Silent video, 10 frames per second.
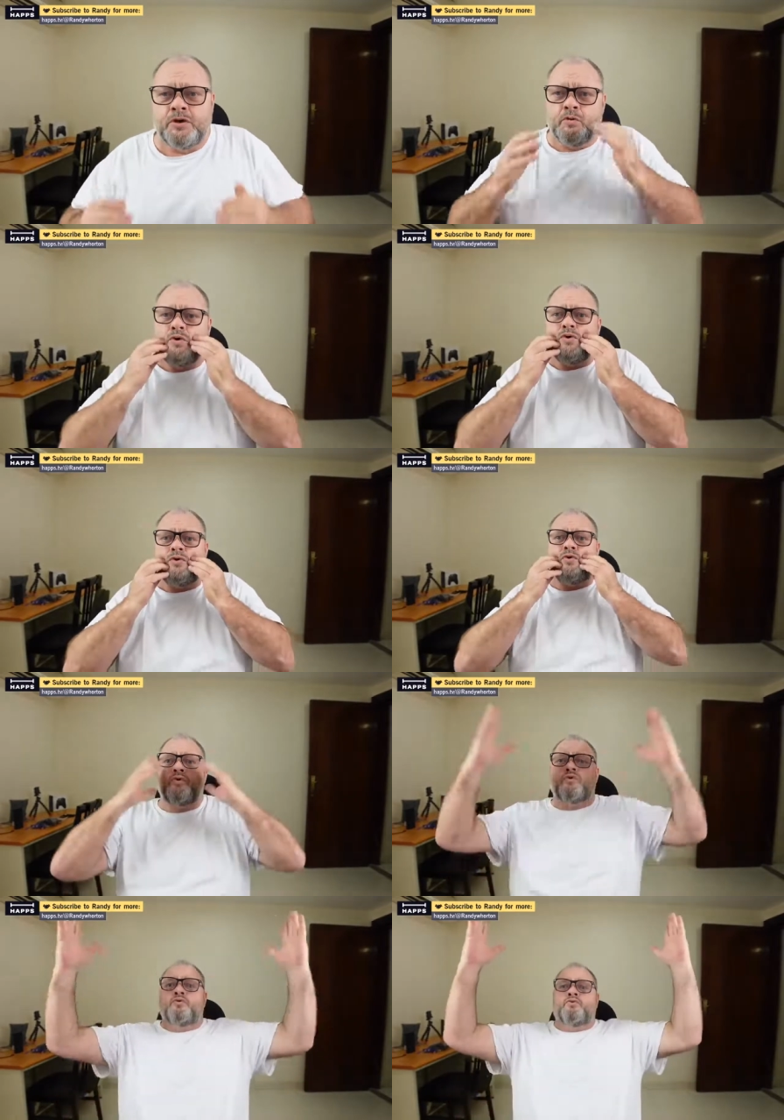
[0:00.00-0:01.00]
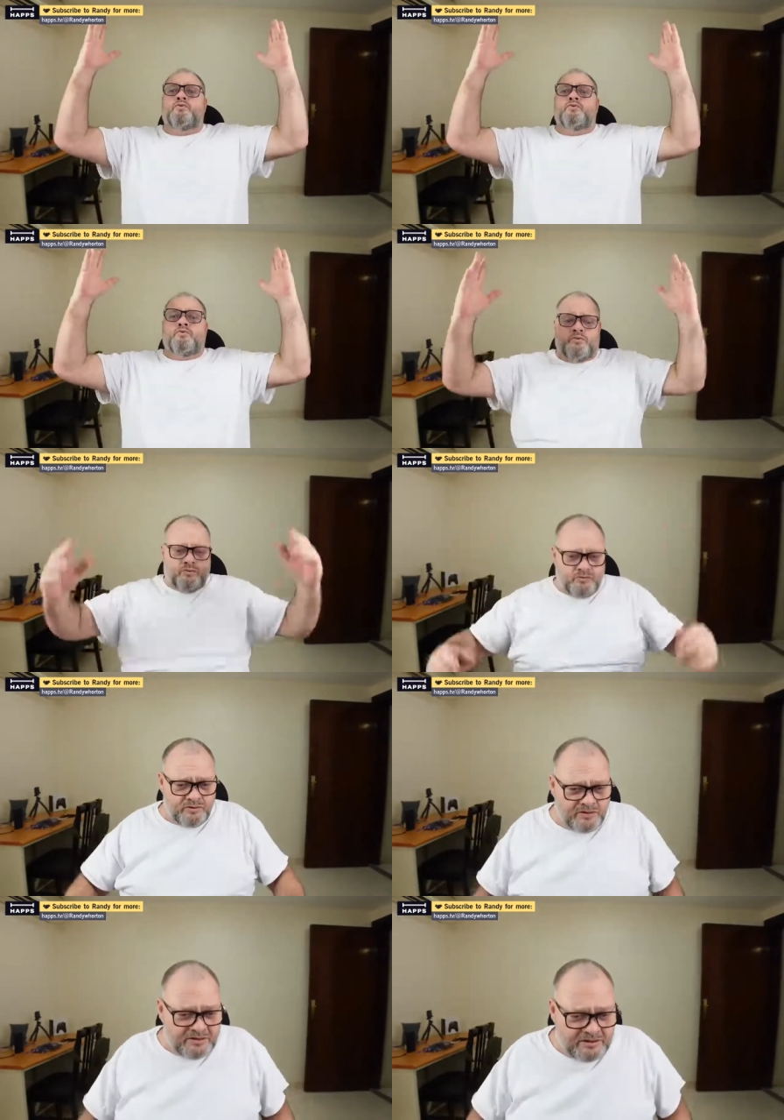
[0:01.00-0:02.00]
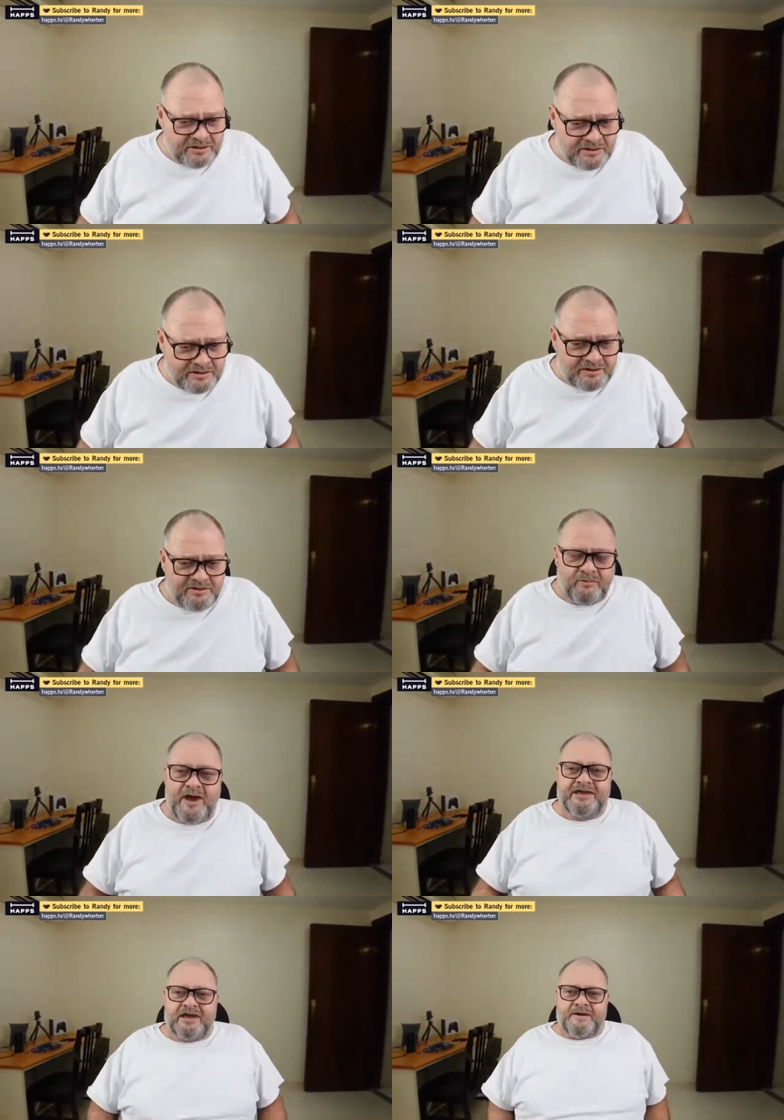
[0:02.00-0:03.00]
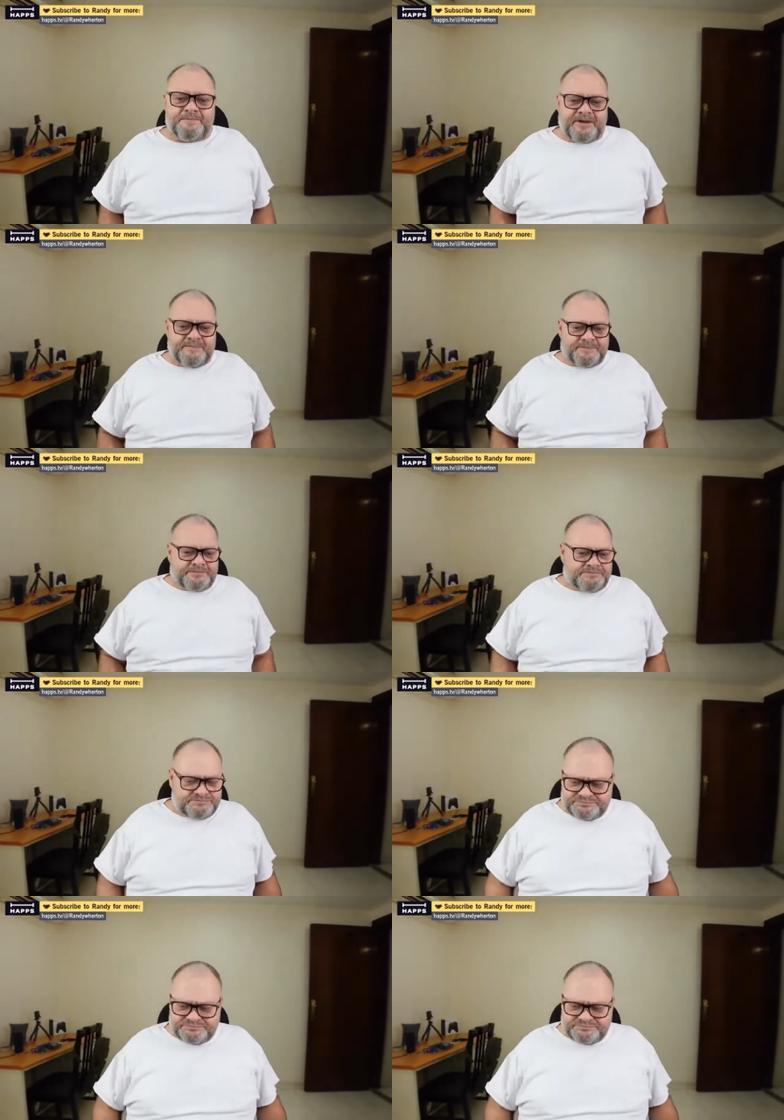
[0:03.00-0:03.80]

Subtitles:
Woo! Wake up, people.